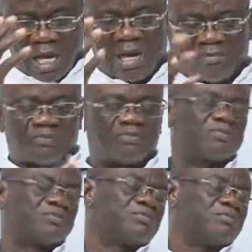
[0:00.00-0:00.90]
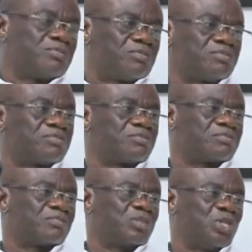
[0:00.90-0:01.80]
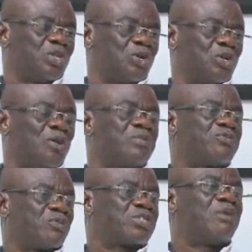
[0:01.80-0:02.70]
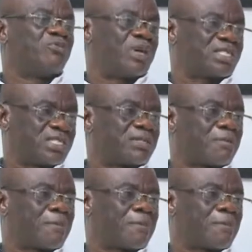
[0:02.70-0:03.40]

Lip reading: I have, you know, lobbied for some funds.